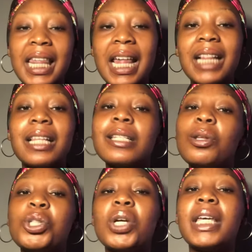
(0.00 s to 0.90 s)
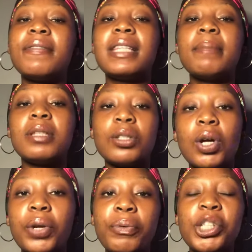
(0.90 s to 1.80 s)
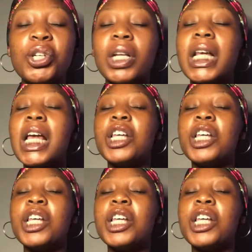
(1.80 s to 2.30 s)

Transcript: that this lotion gives them discoloration,